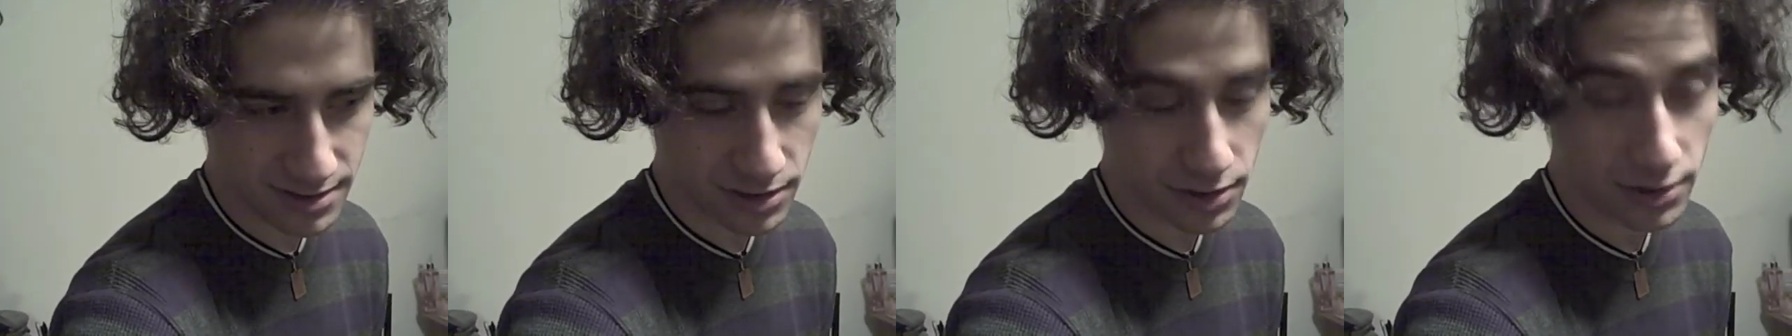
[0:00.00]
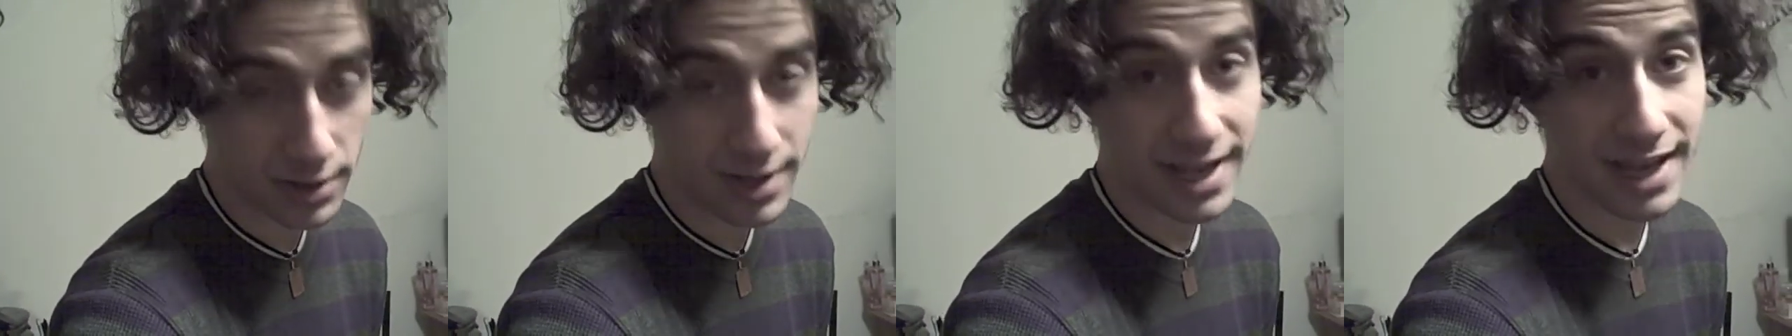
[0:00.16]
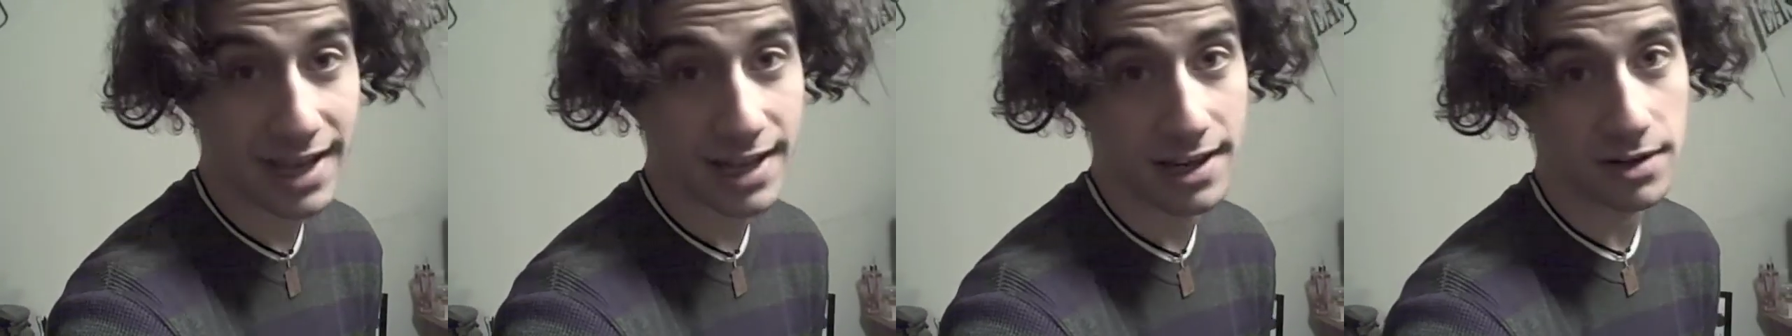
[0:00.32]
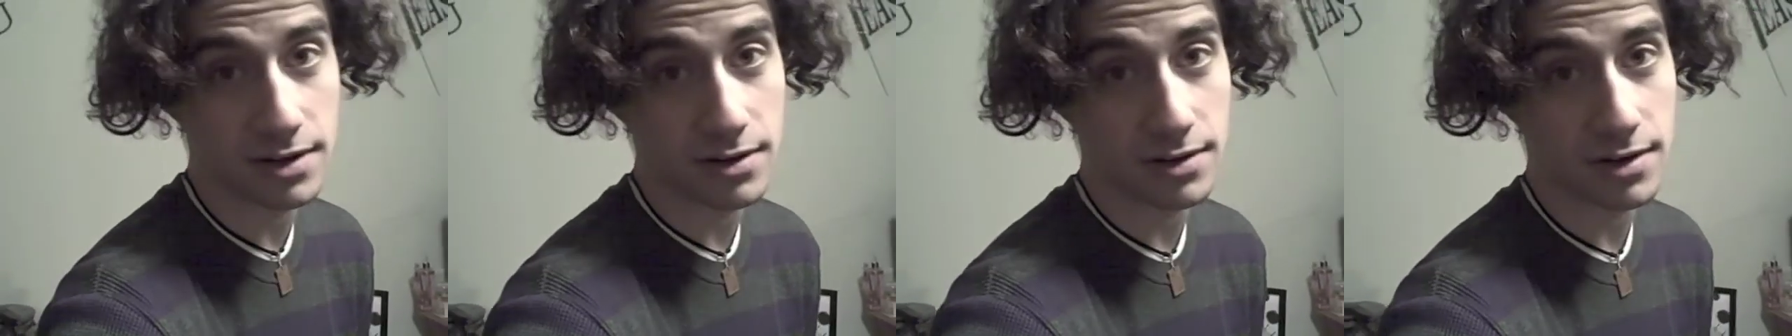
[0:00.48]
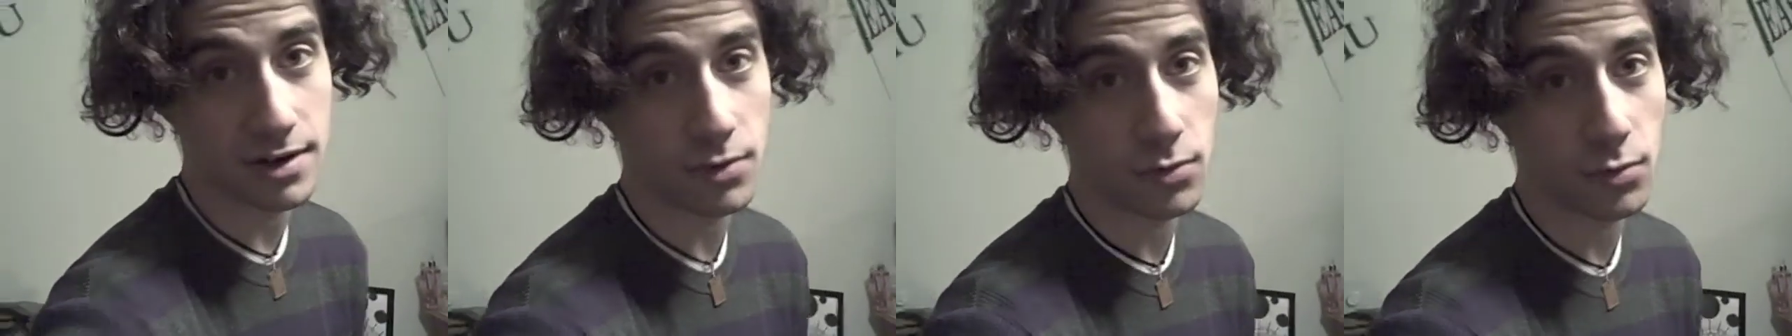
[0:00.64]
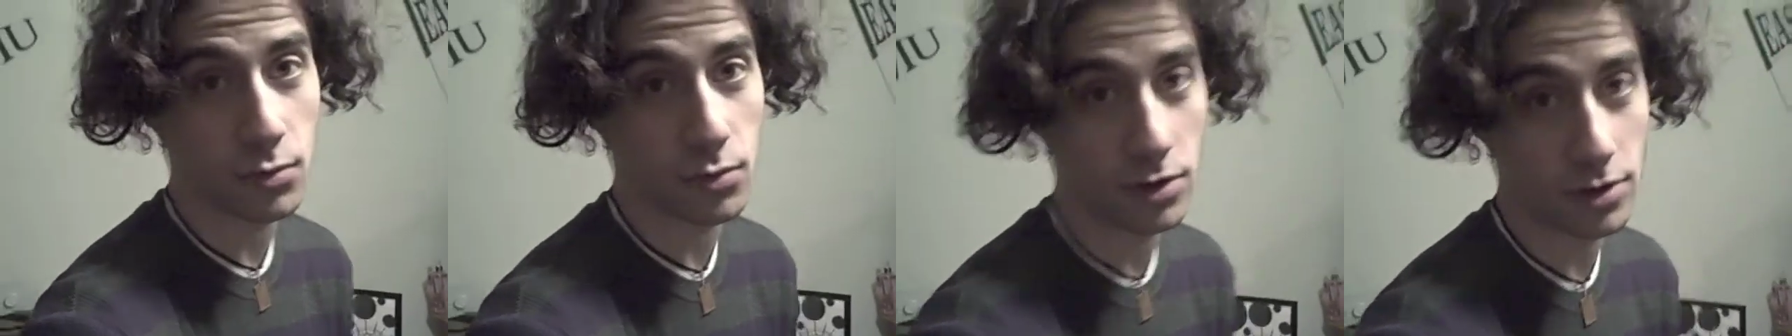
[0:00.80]
Oh, yeah, and
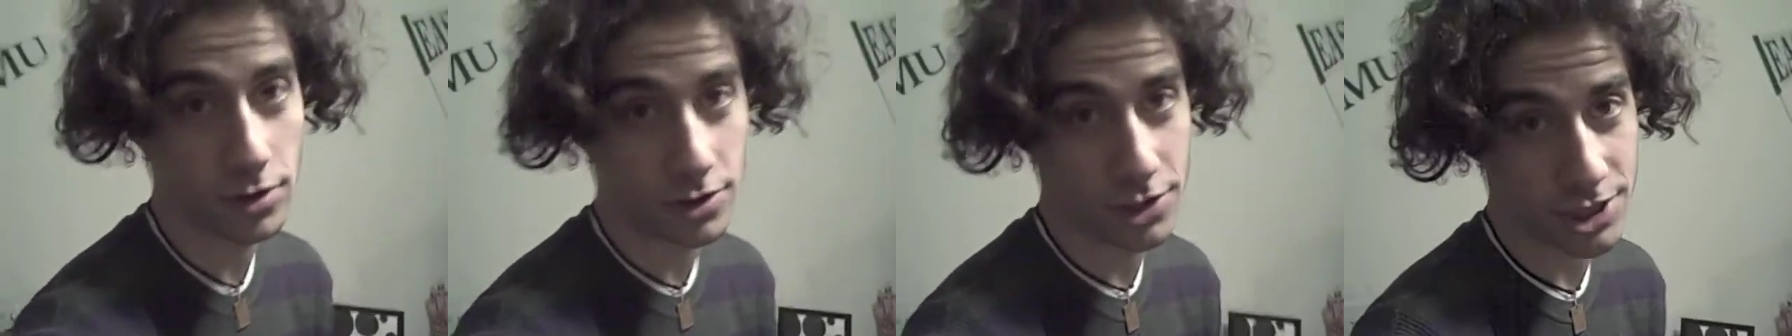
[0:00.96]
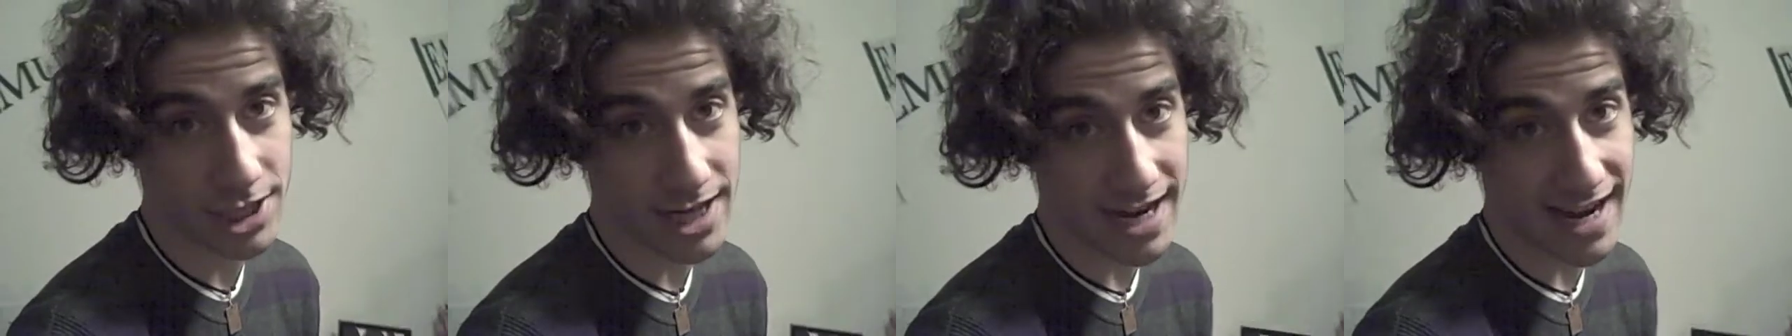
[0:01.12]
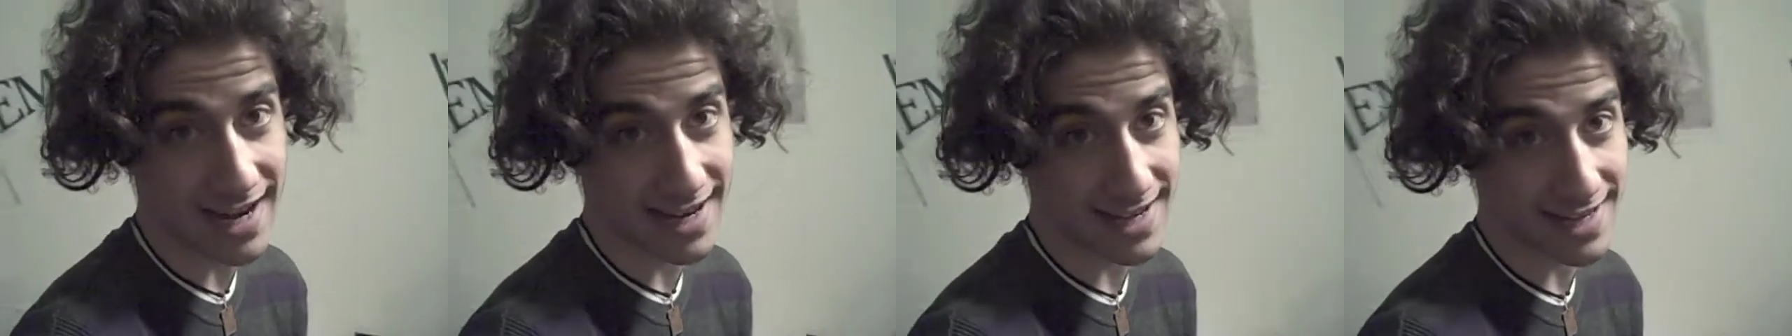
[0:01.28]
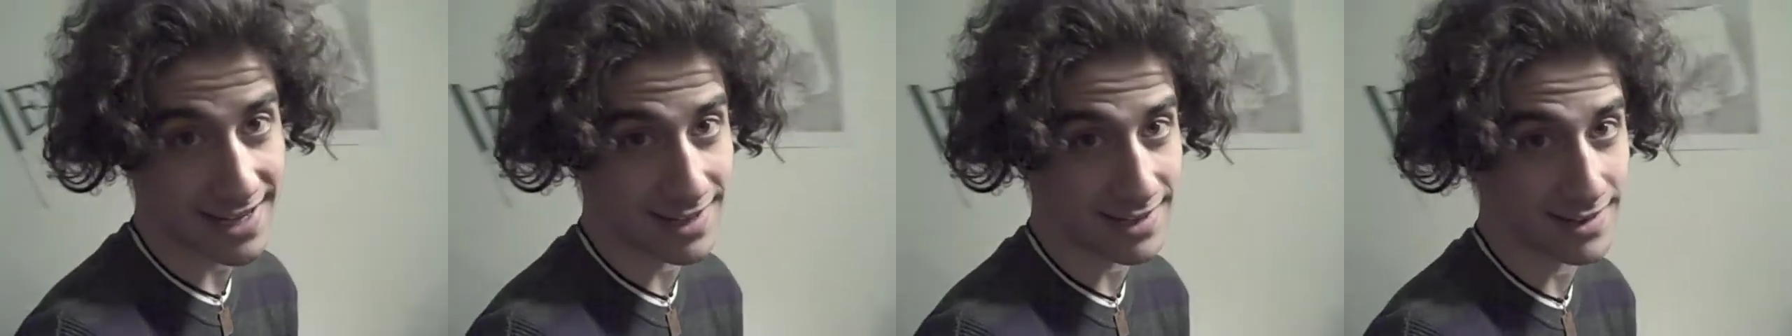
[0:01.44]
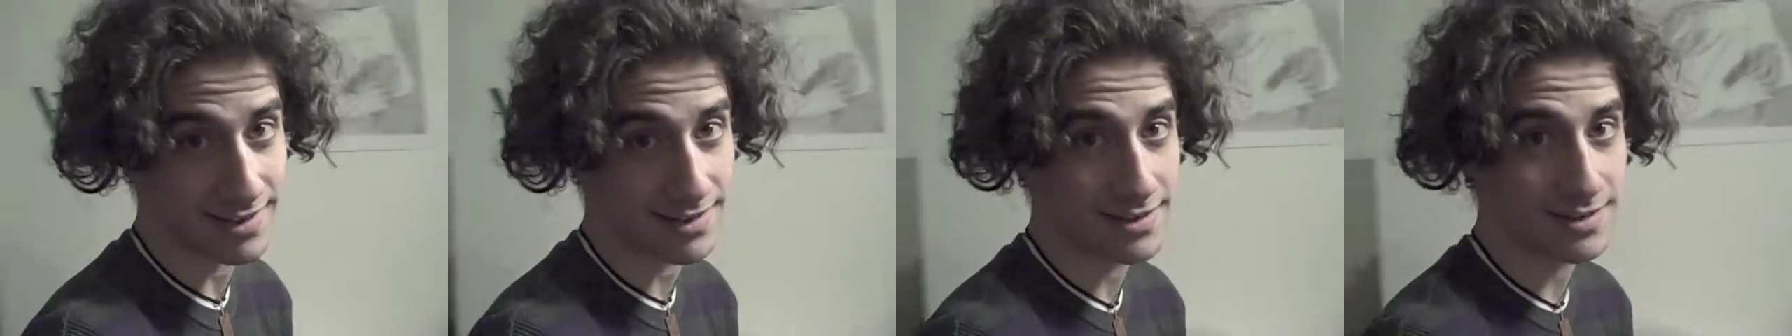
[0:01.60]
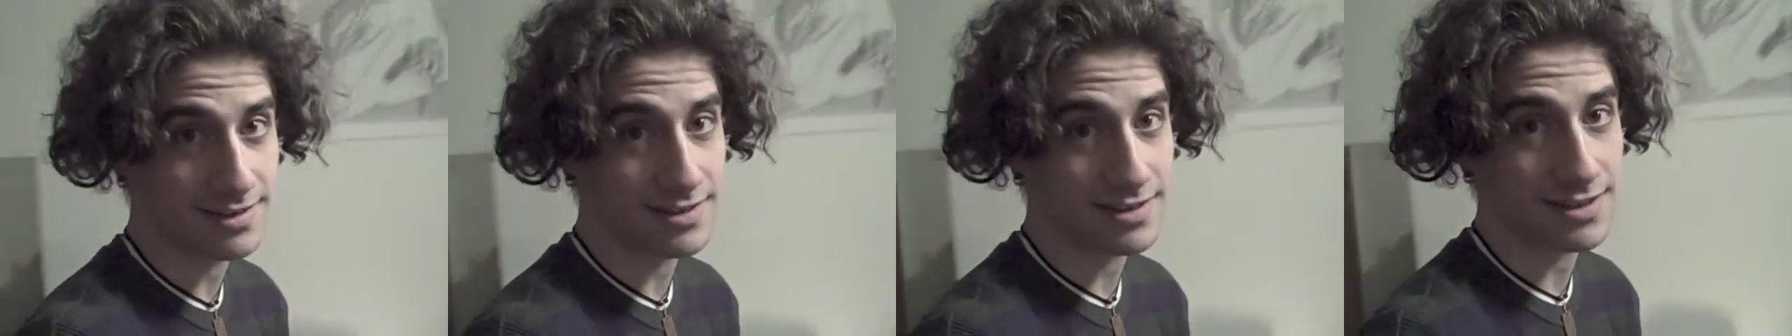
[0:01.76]
a, a wool jacket